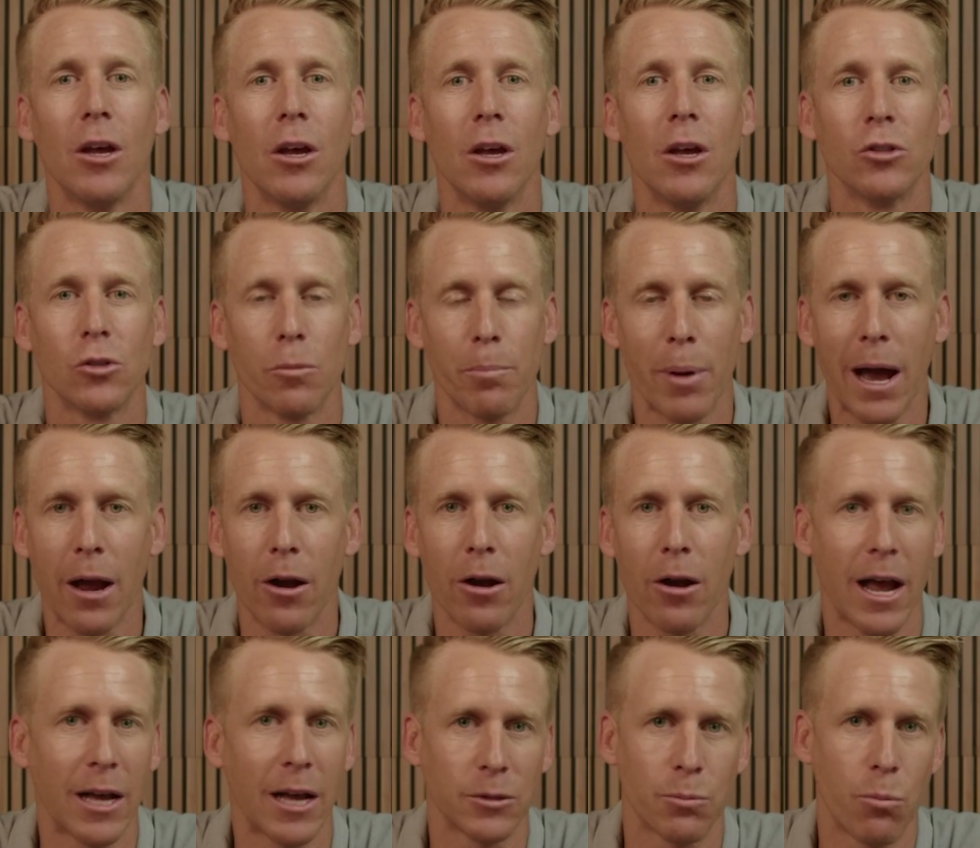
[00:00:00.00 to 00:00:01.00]
So
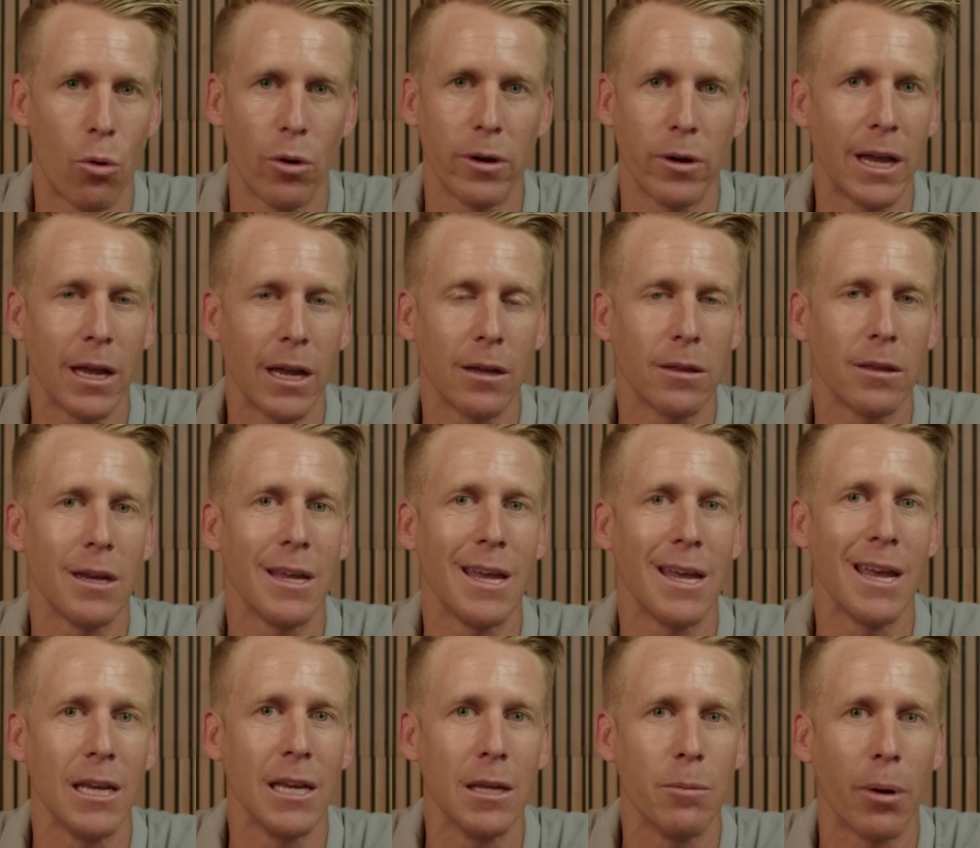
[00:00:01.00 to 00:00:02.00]
Pattern has more data than
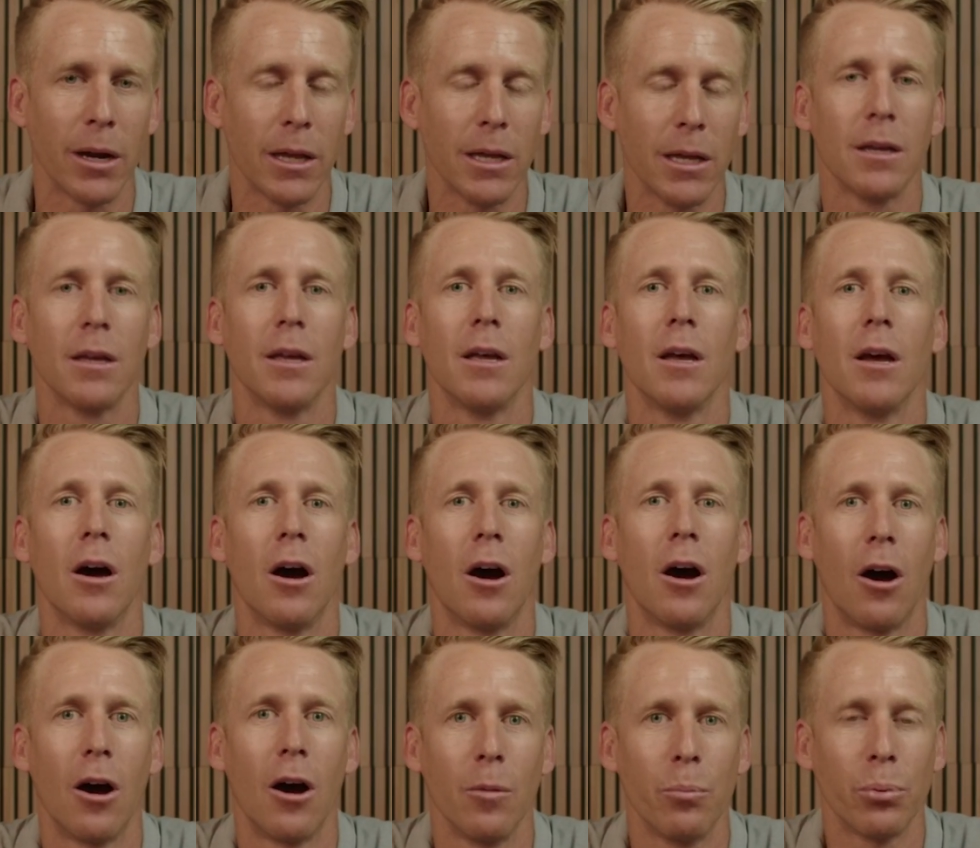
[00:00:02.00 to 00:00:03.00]
anybody
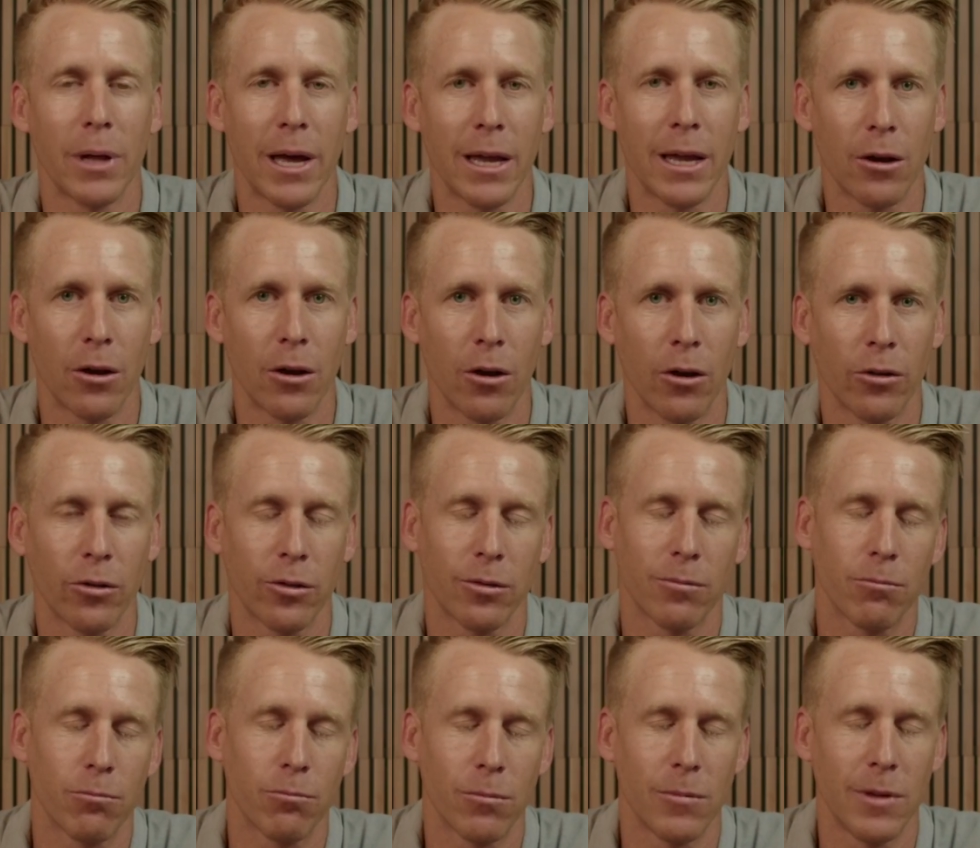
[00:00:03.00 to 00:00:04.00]
on planet
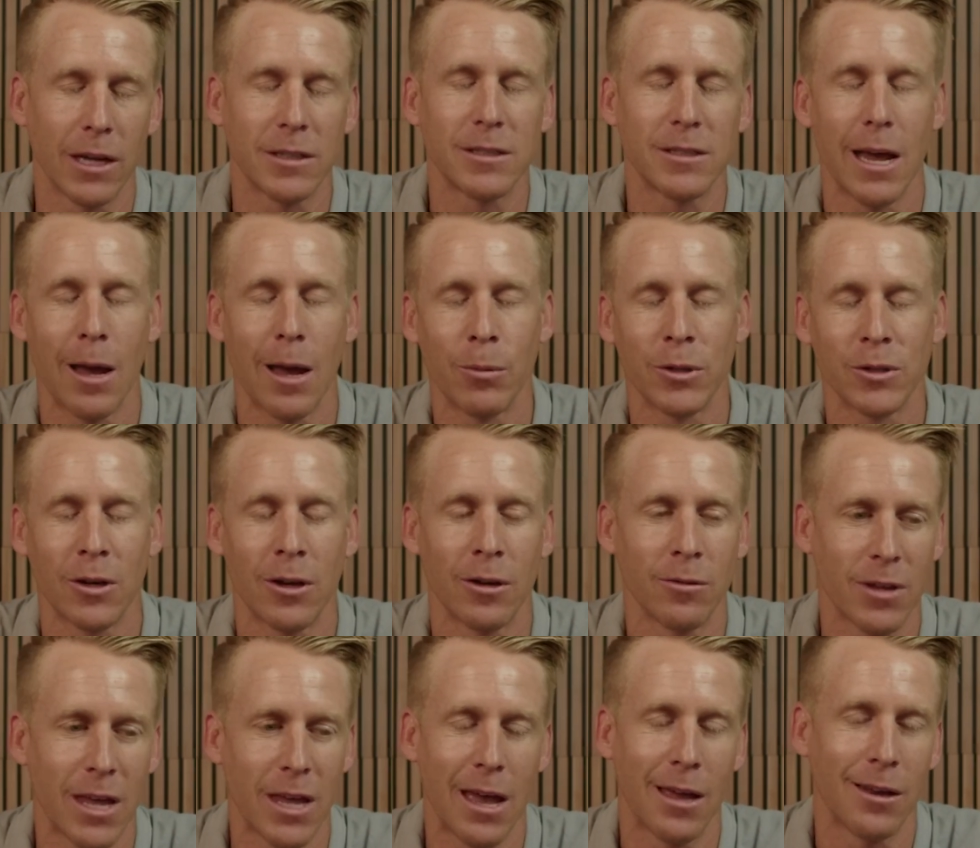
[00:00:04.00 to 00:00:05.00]
Earth, next to
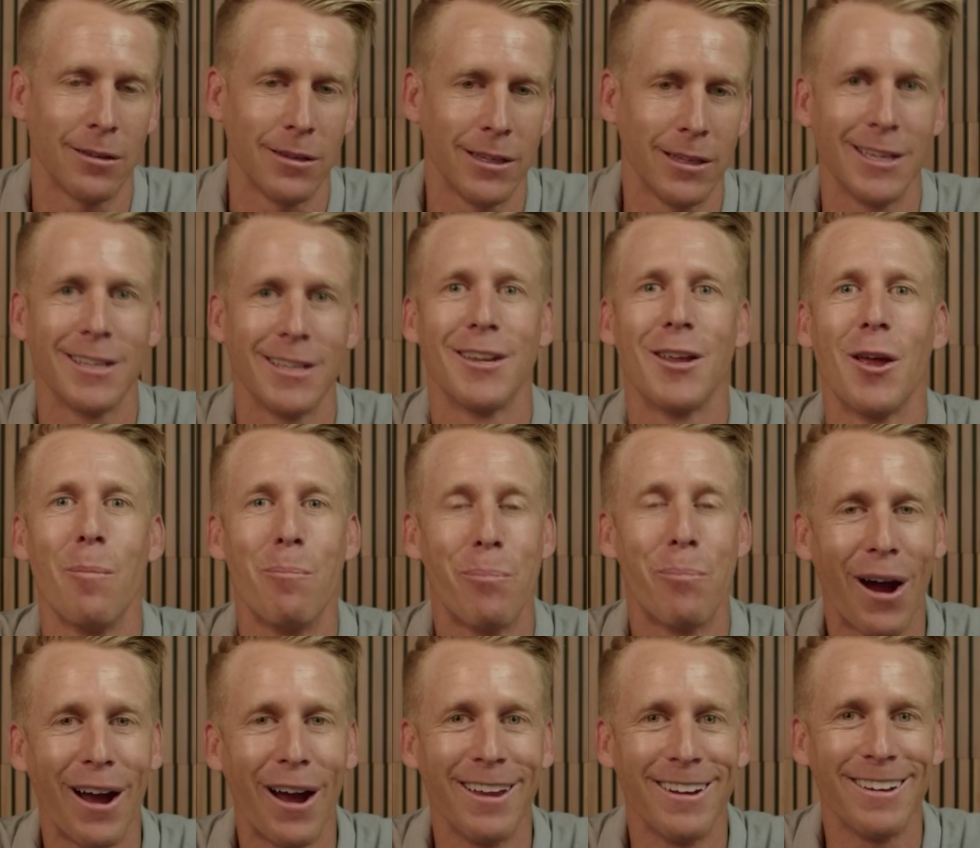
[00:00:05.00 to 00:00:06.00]
Amazon, candidly.
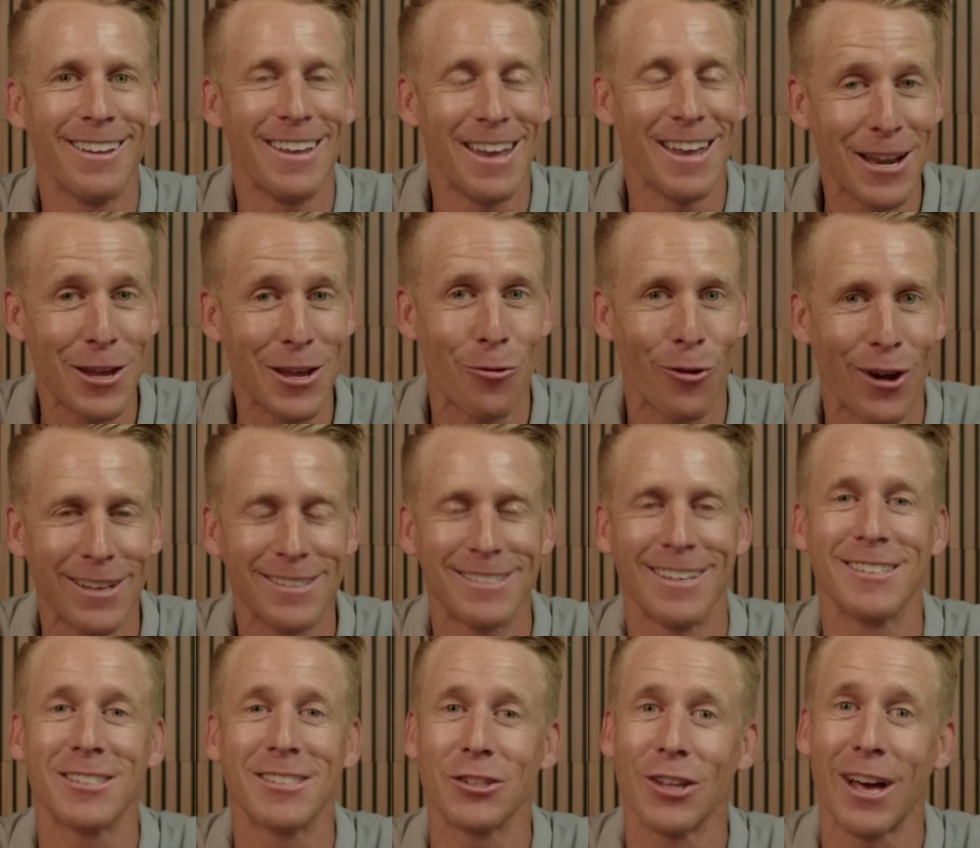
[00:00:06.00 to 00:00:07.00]
But anyways,
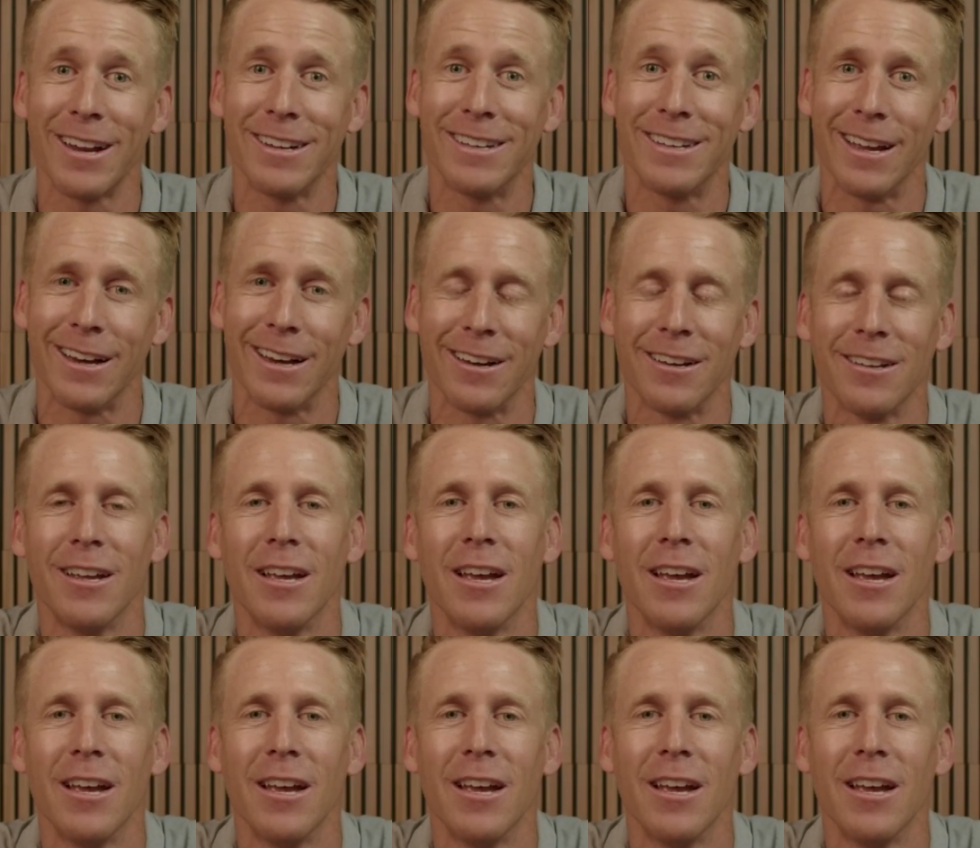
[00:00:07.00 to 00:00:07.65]
it's a lot of data.